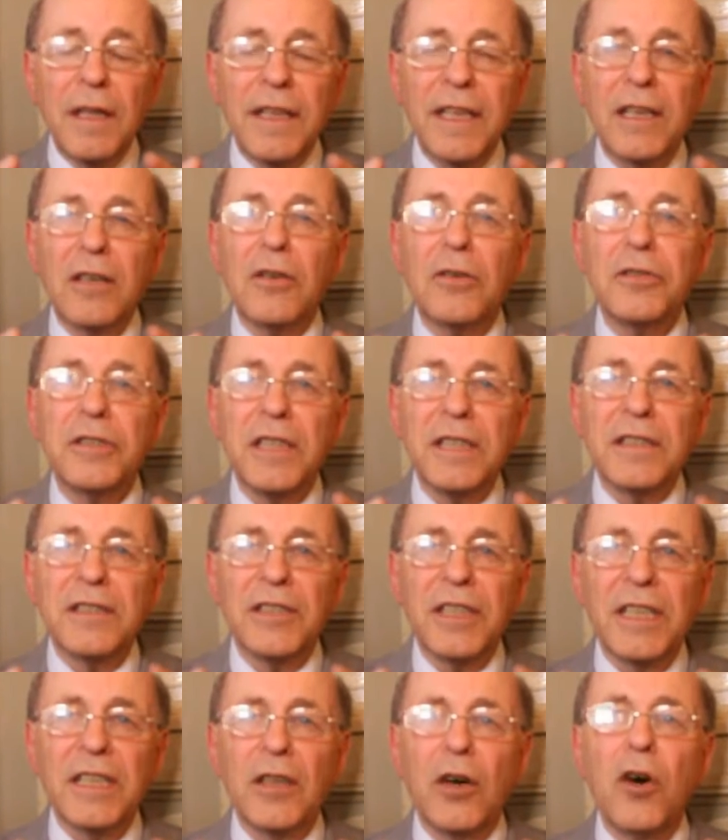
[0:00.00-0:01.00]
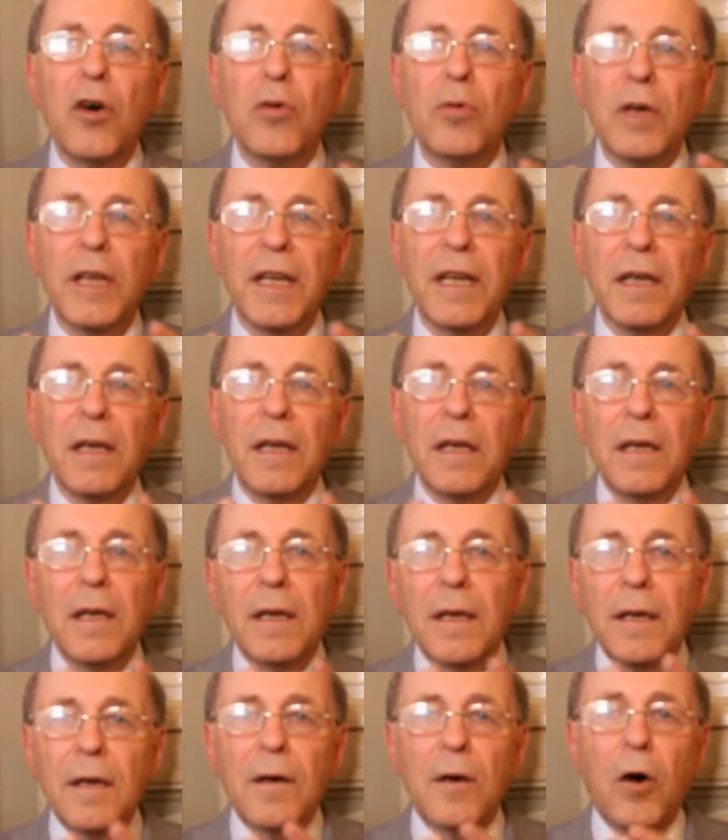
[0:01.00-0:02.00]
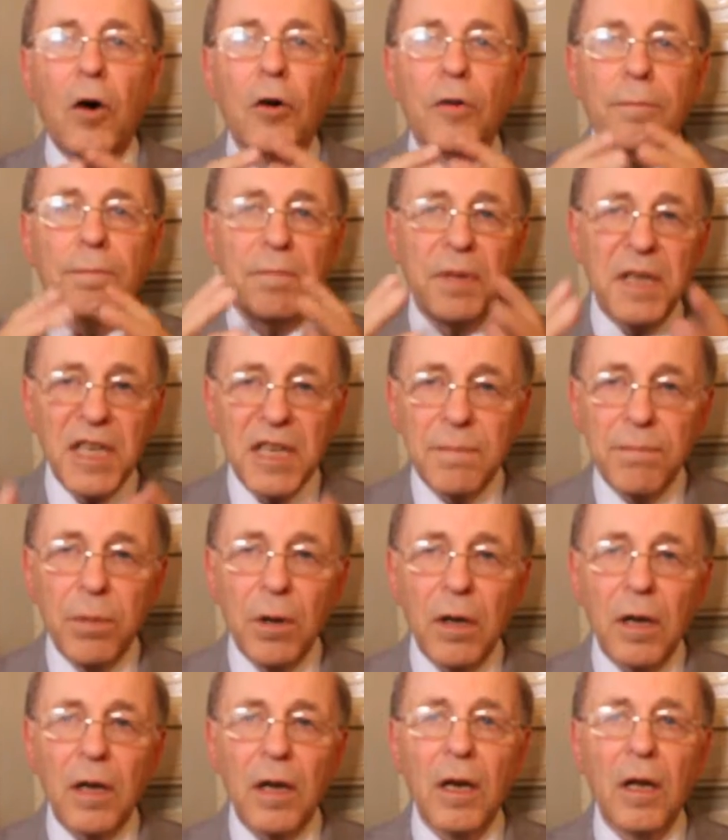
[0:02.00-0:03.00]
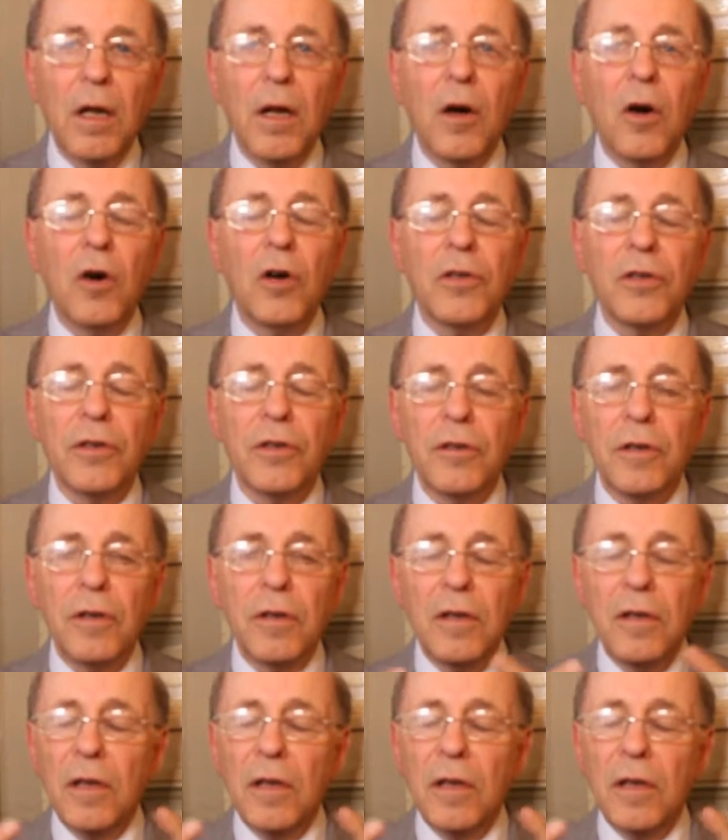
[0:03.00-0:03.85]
They concentrate only on people, on